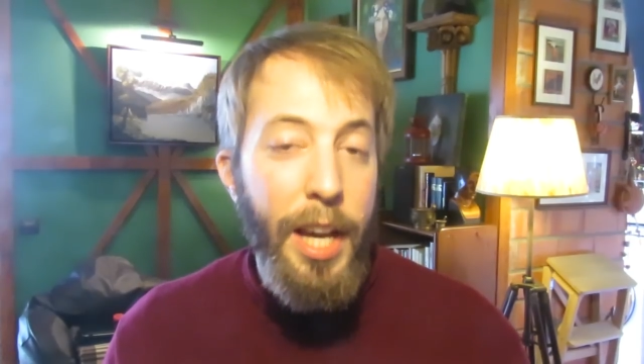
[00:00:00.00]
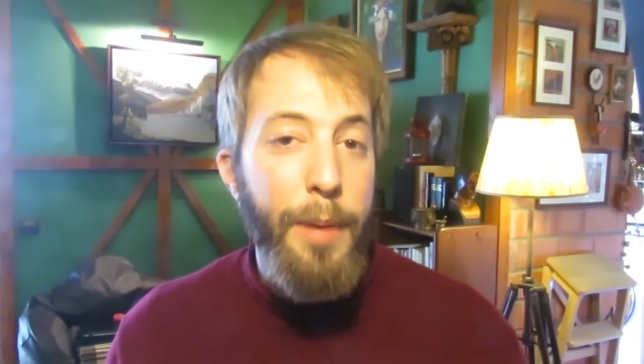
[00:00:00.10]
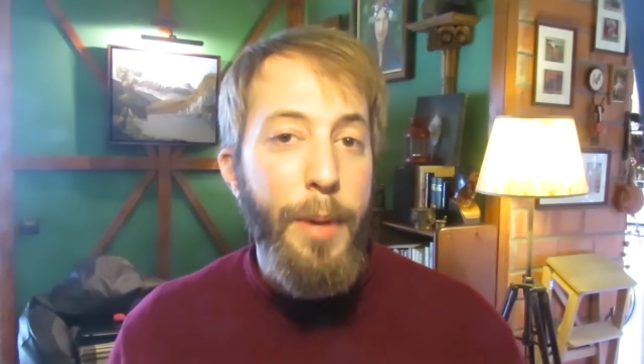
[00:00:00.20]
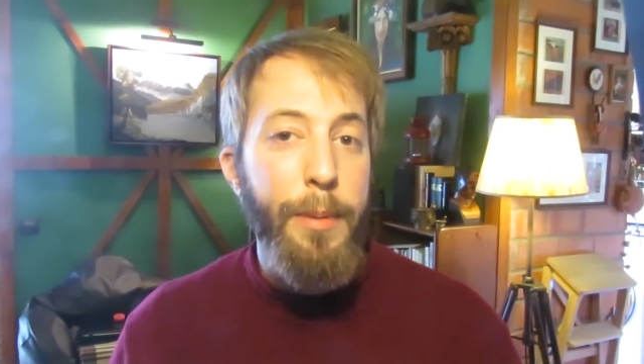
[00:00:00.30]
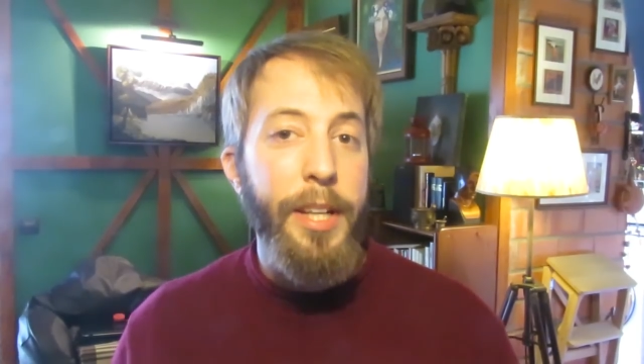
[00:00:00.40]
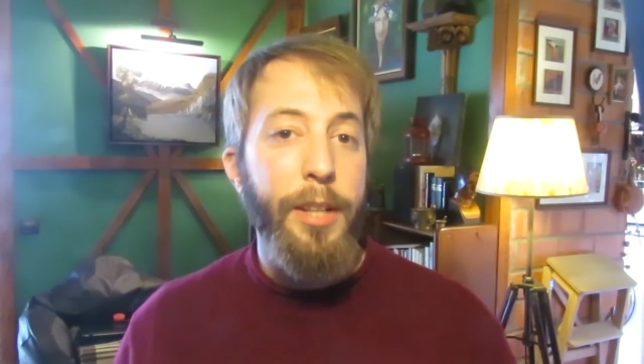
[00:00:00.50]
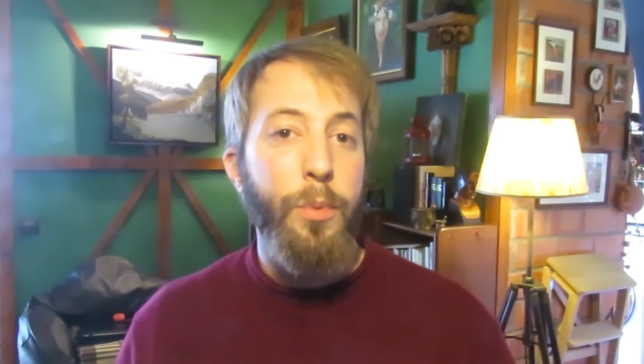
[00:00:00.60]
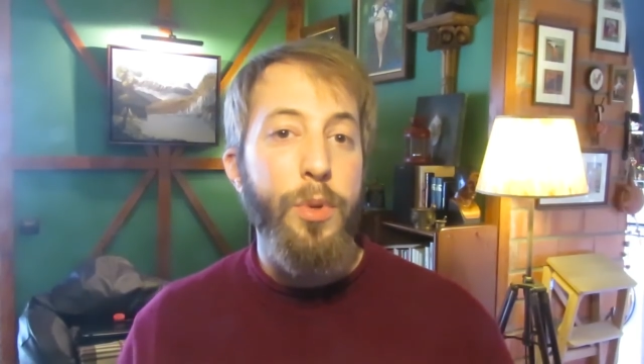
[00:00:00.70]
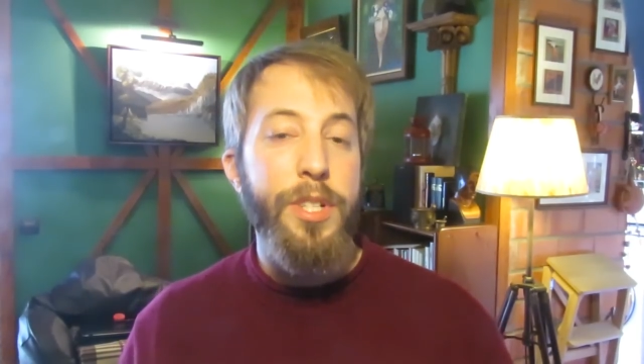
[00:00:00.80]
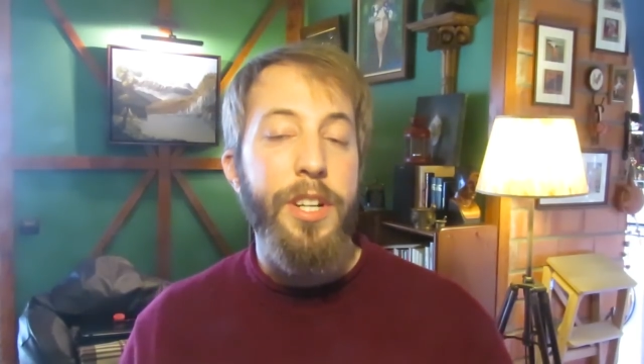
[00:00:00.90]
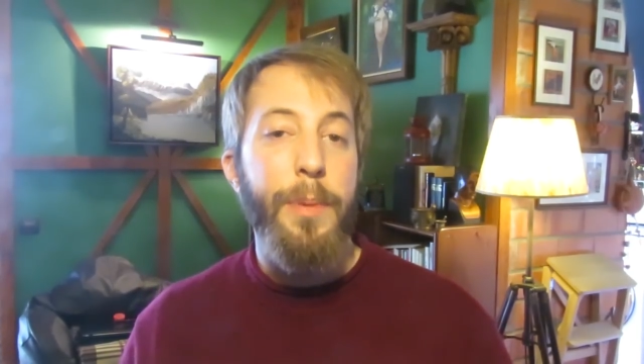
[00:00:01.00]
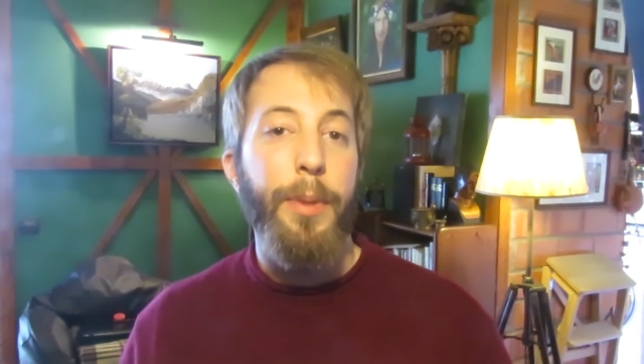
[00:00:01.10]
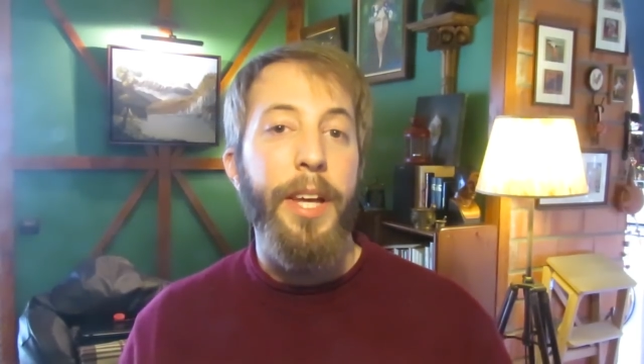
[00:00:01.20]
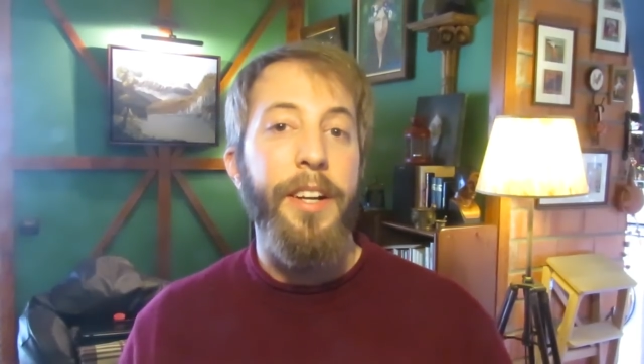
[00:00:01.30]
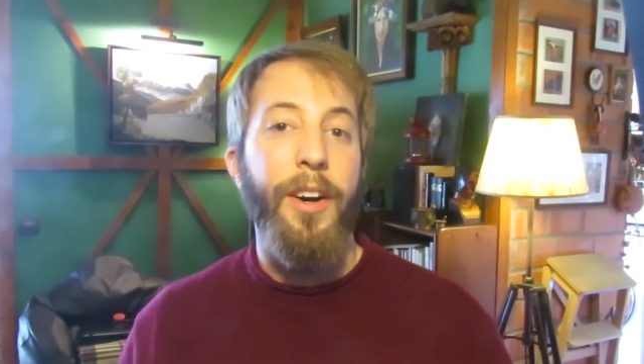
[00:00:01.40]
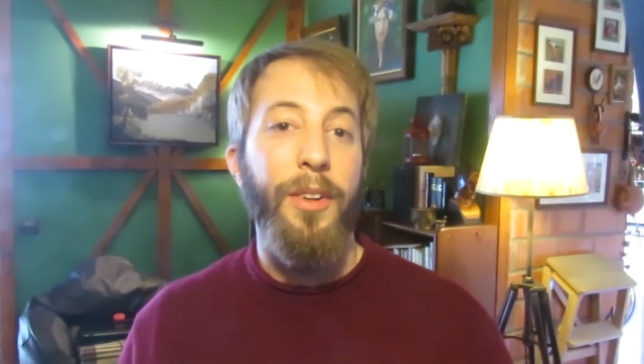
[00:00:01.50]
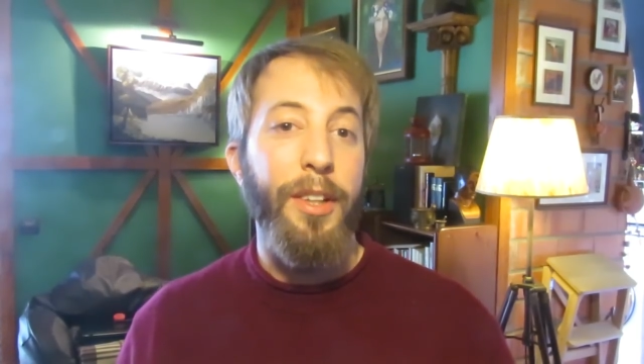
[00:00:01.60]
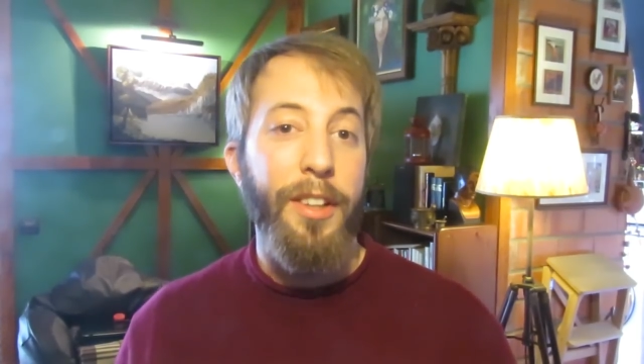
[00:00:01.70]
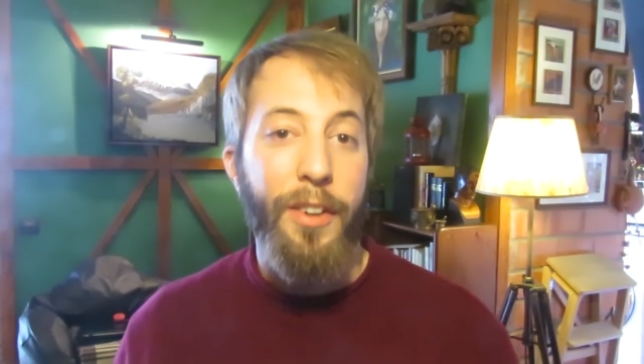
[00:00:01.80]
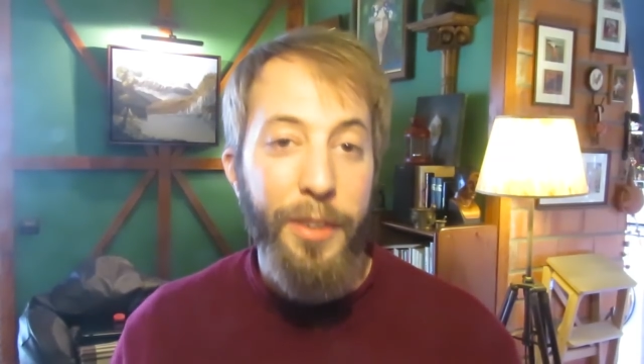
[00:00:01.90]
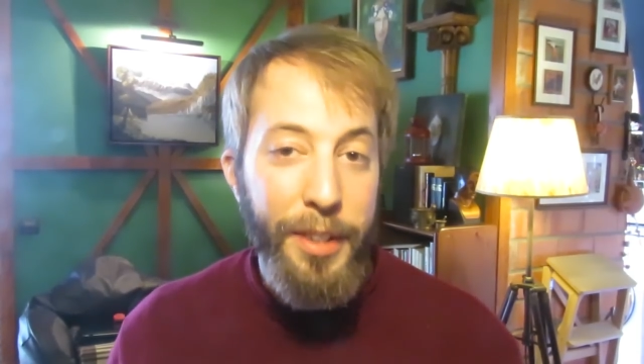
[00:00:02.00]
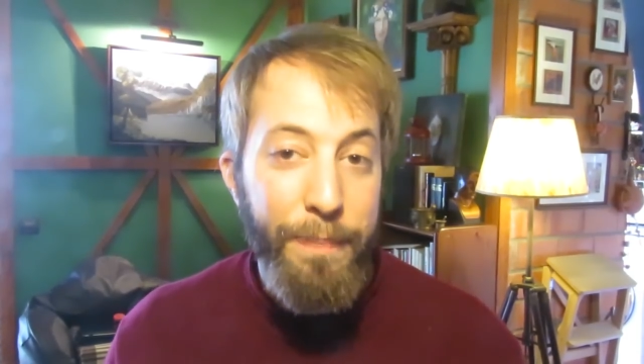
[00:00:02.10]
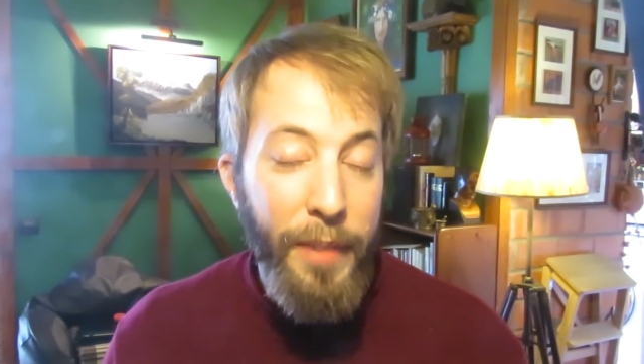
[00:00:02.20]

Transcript: and maybe that was their plan all along,